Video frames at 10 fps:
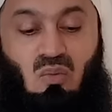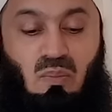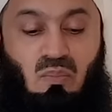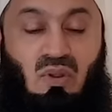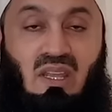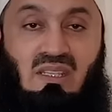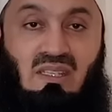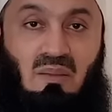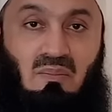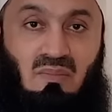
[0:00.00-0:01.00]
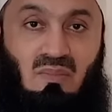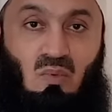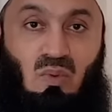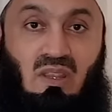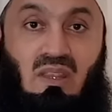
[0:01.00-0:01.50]
We praise them
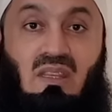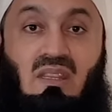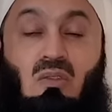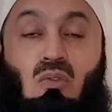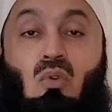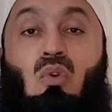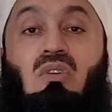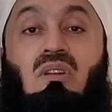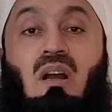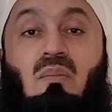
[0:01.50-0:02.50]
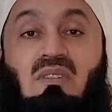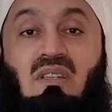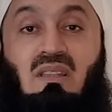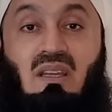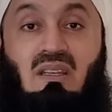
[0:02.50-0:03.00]
when good comes
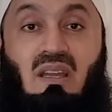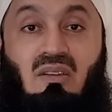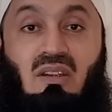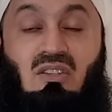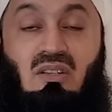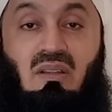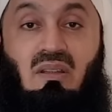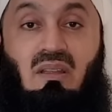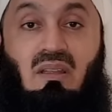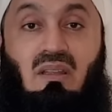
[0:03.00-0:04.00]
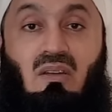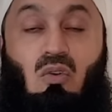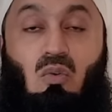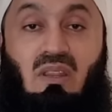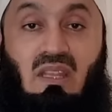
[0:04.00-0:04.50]
in their direction
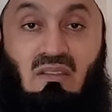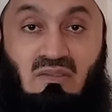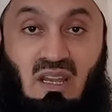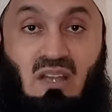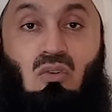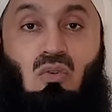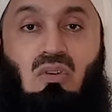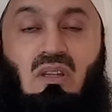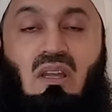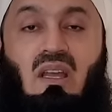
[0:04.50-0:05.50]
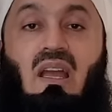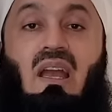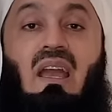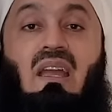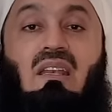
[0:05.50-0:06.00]
or when they've done good,
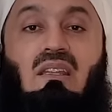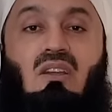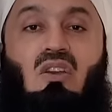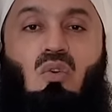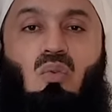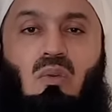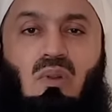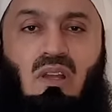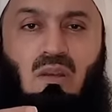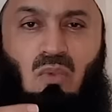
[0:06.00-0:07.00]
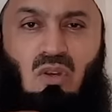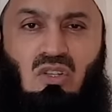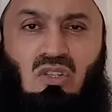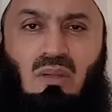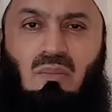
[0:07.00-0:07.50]
and we will
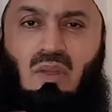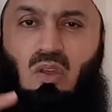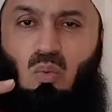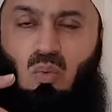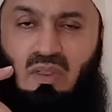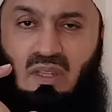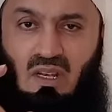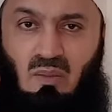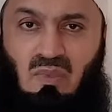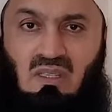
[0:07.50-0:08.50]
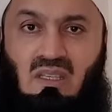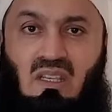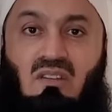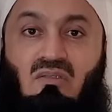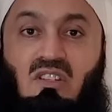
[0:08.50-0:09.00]
admonish them within limits
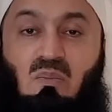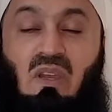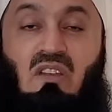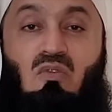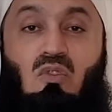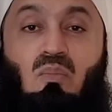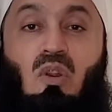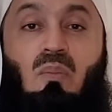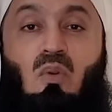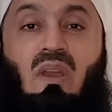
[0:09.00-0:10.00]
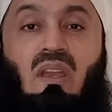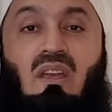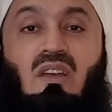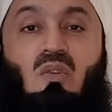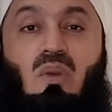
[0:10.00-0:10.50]
in a respectful, proper way
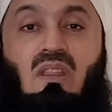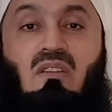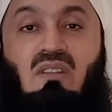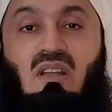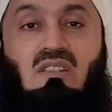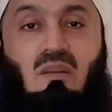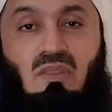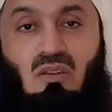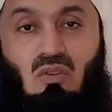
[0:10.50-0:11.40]
where they've done something